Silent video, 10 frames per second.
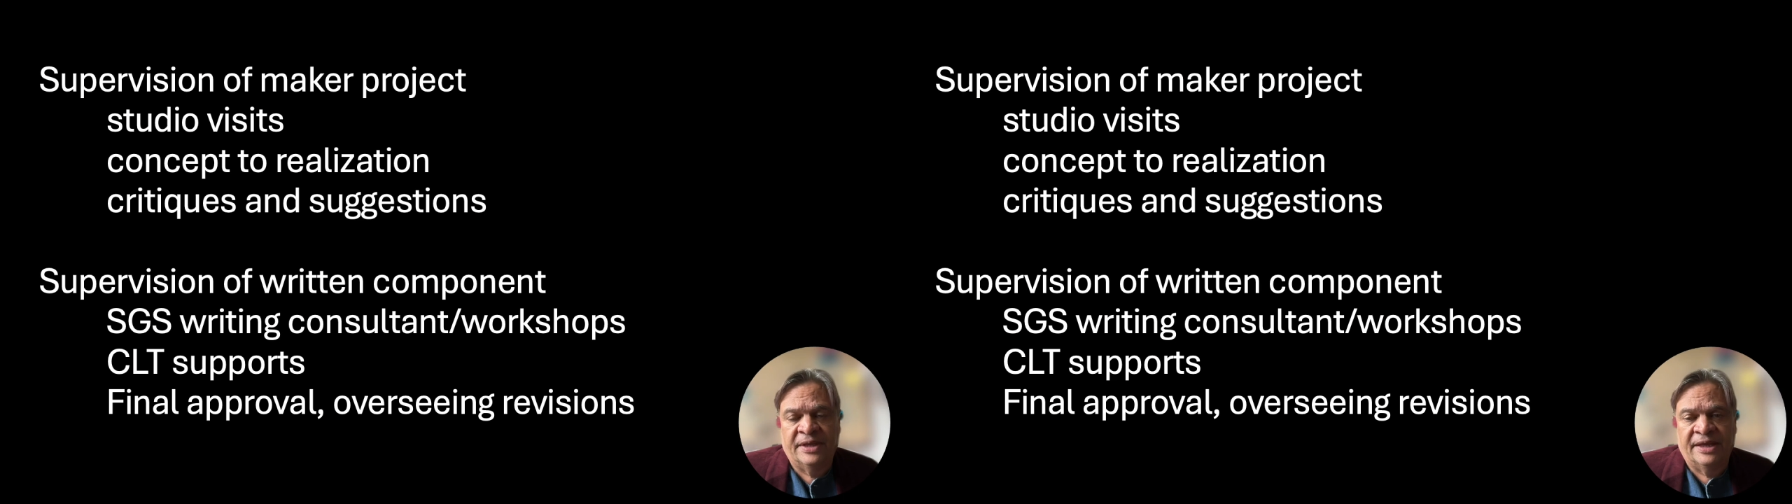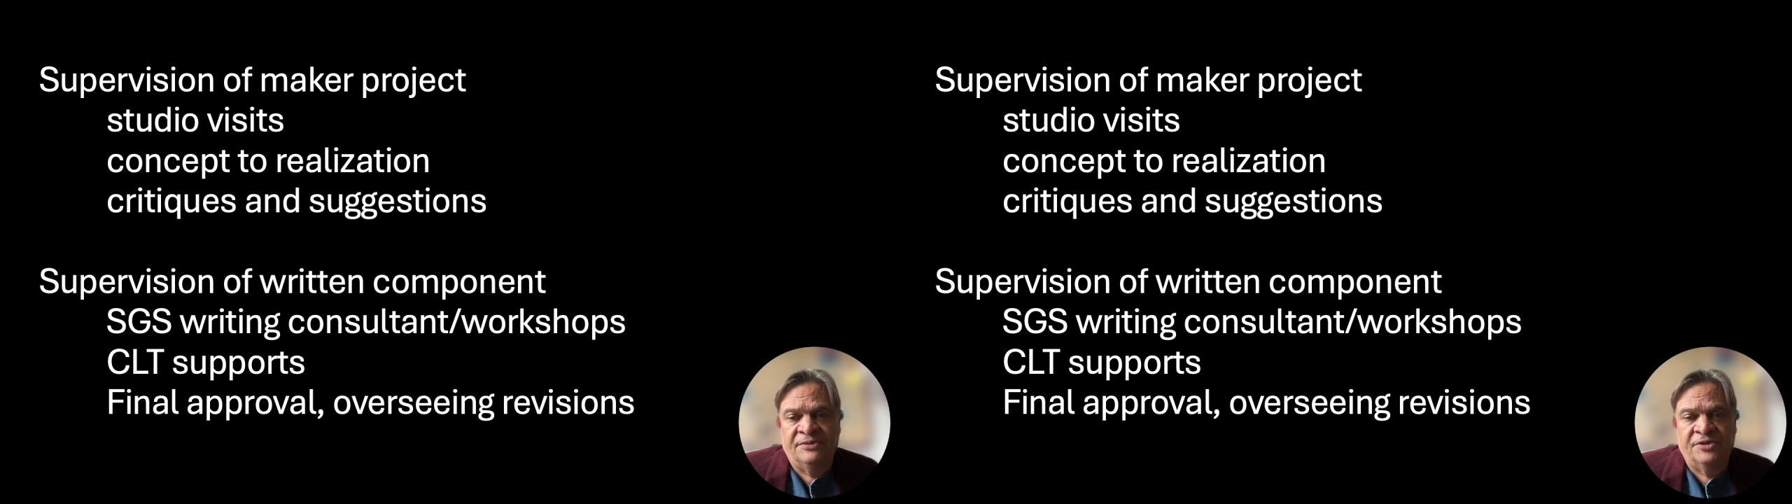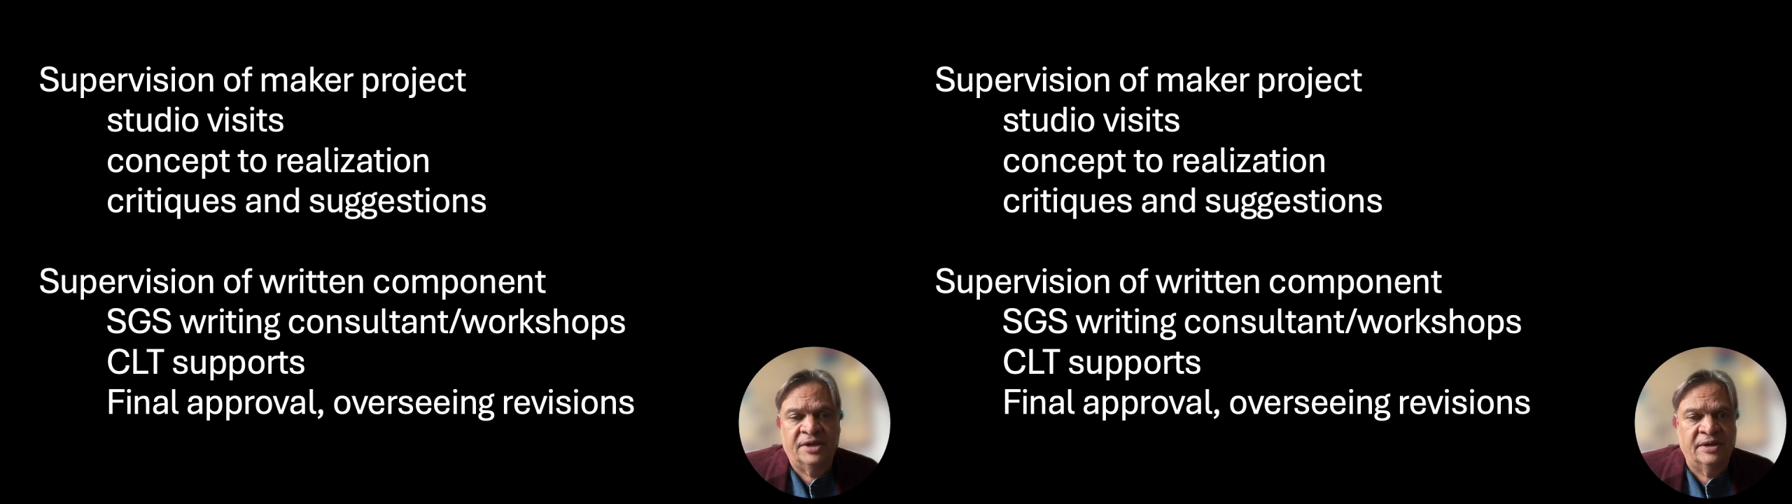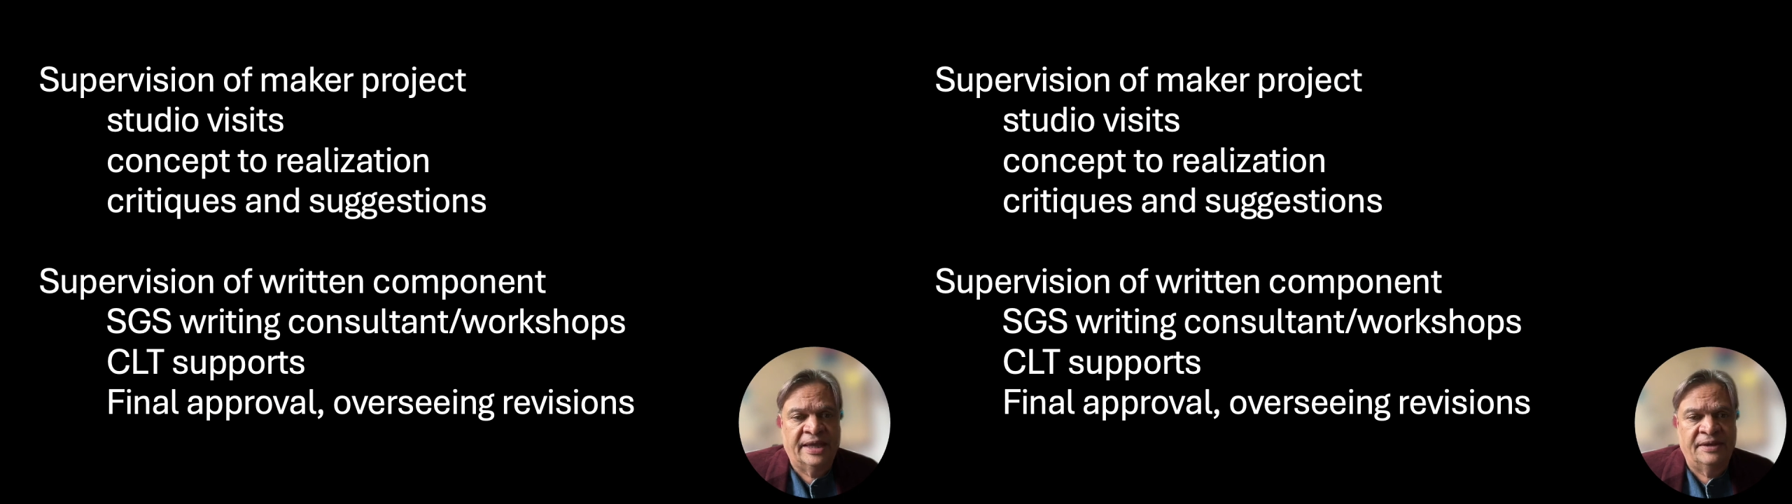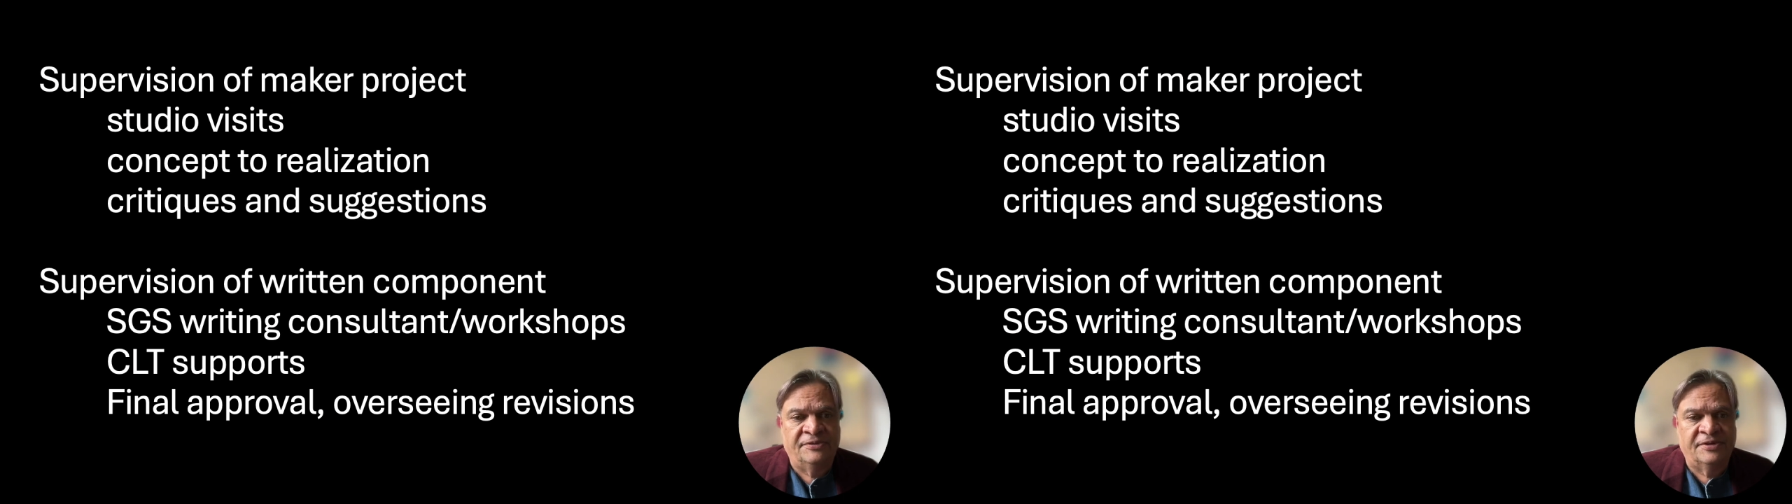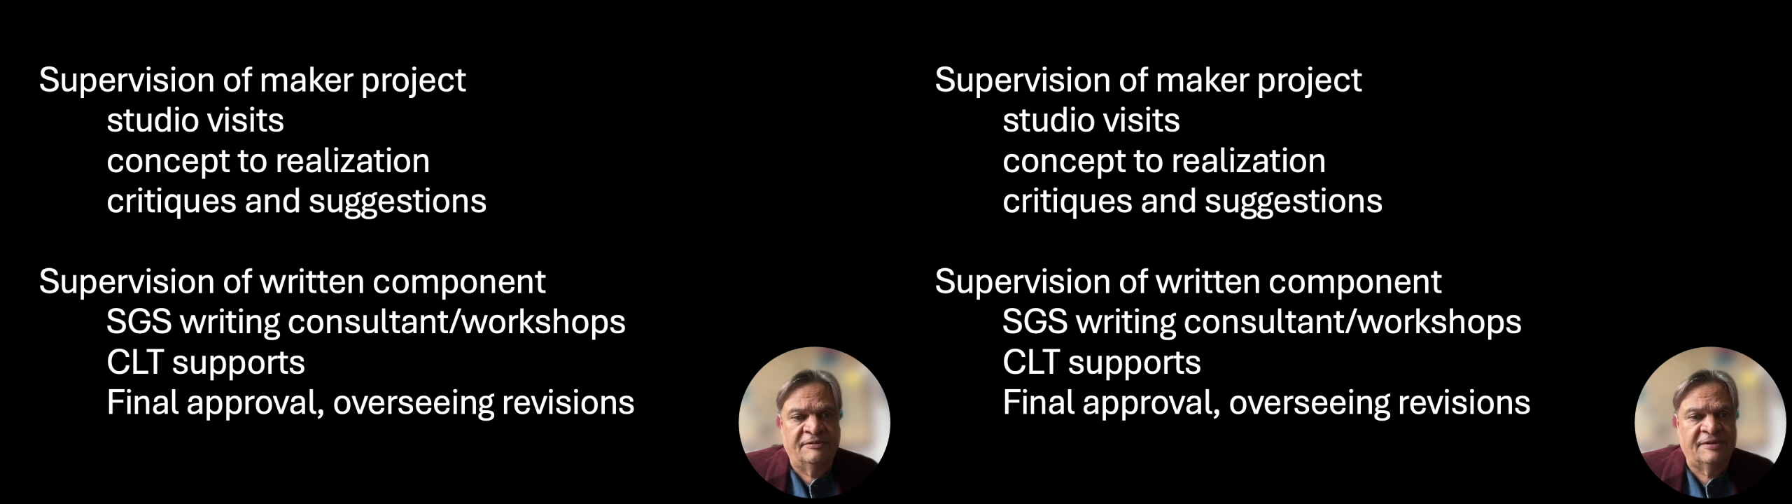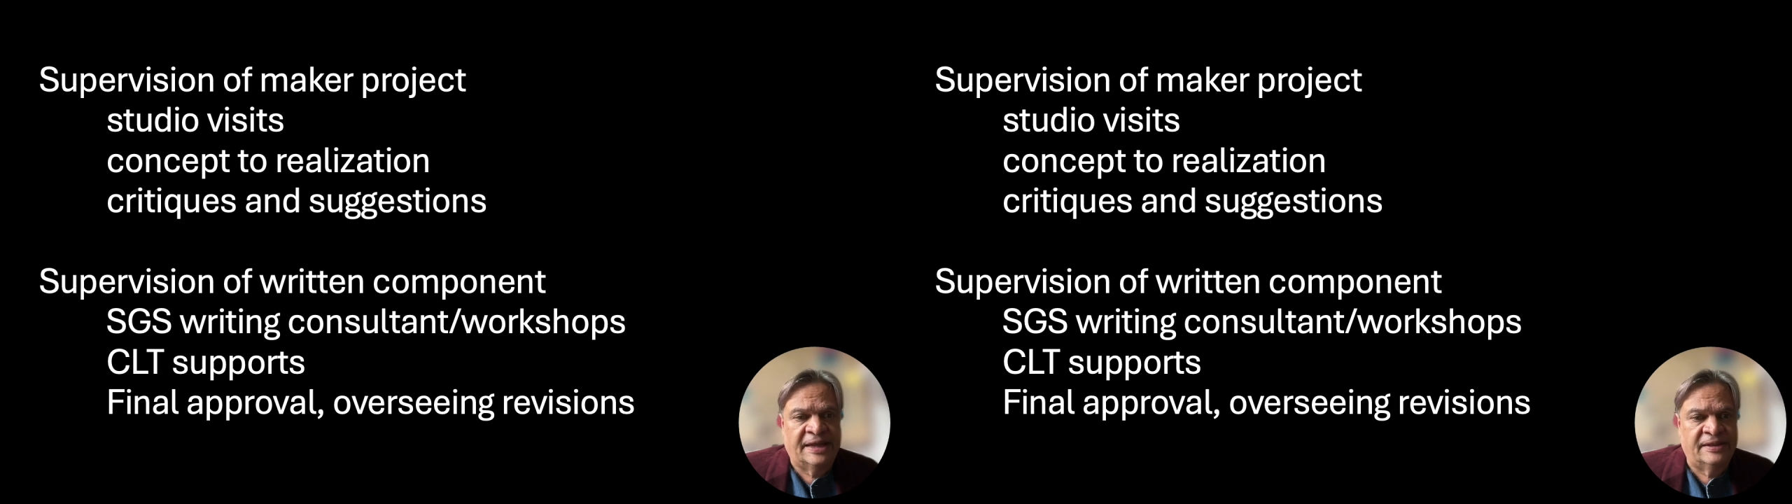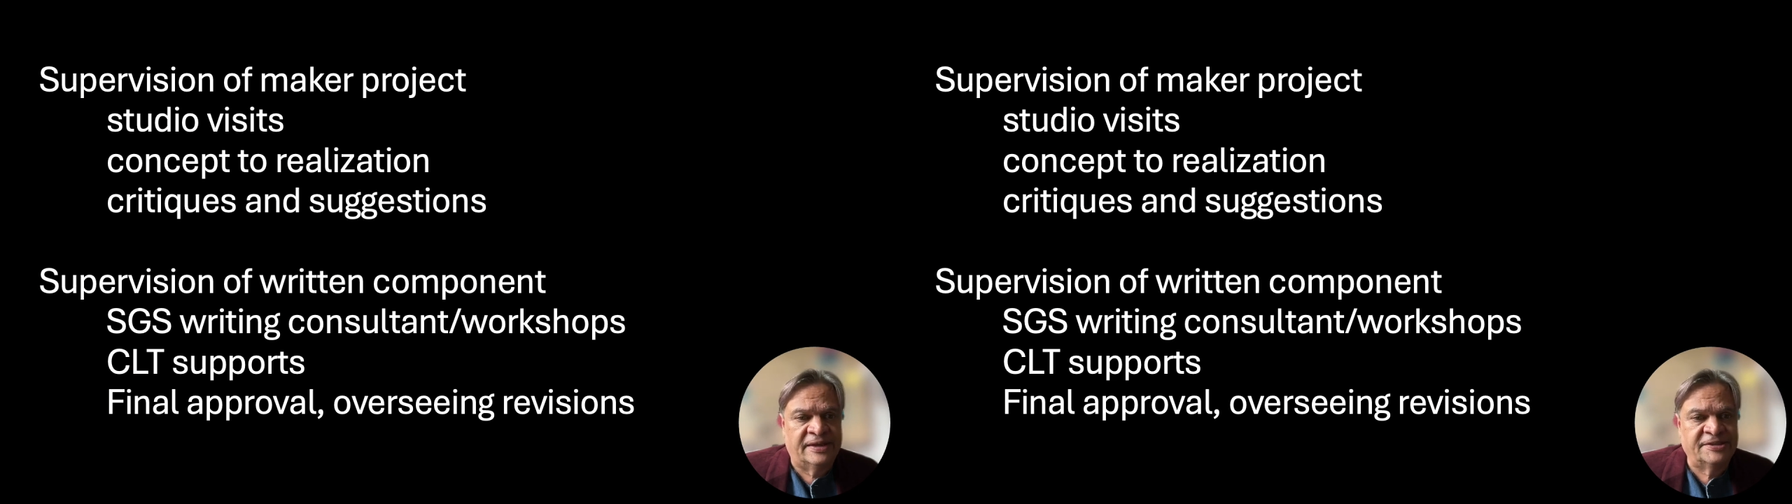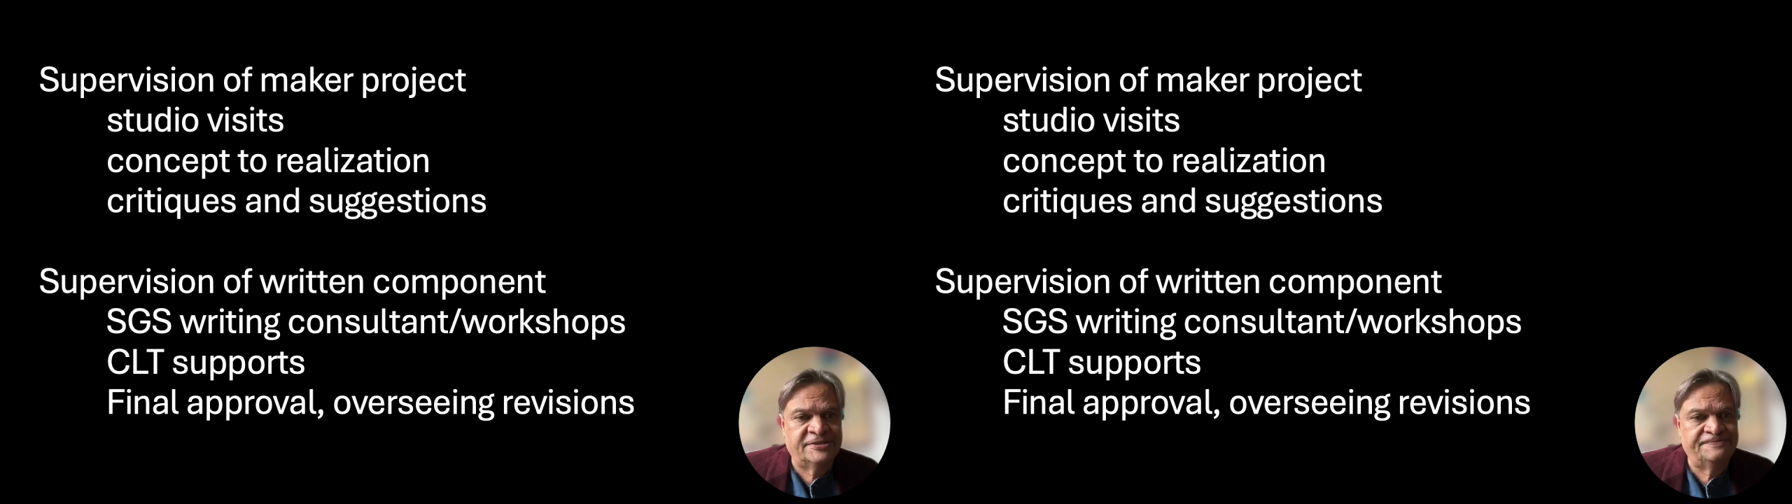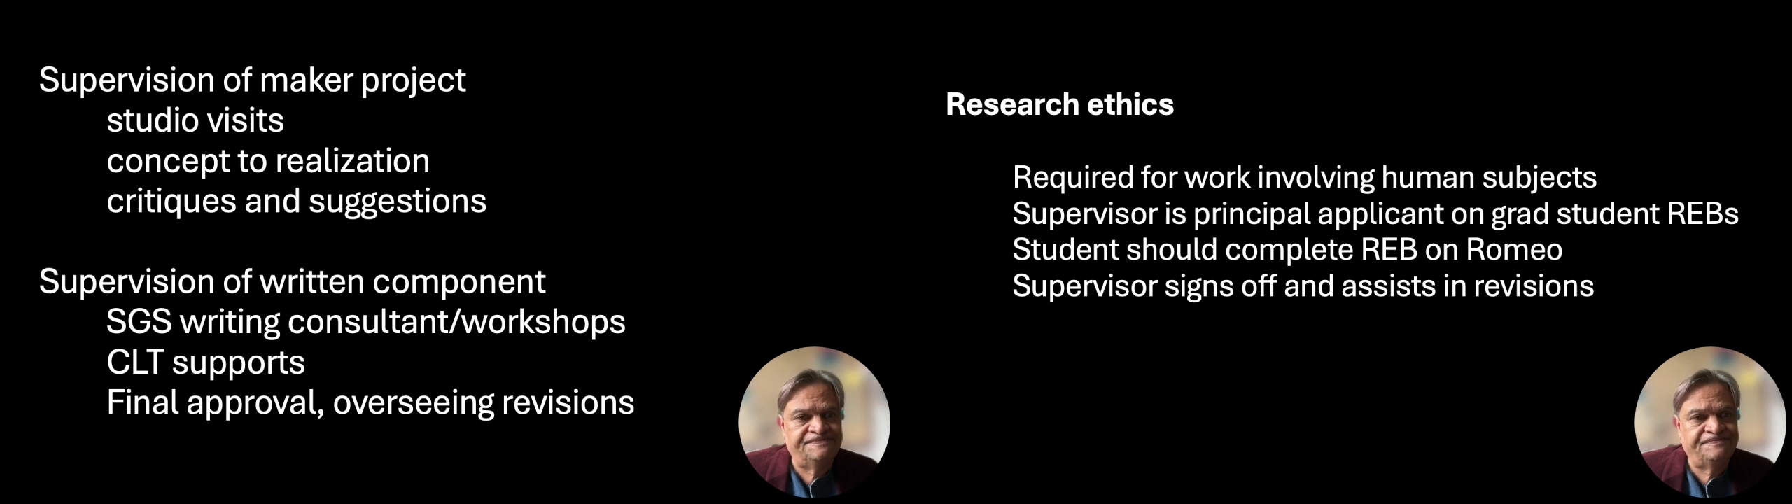and finalized.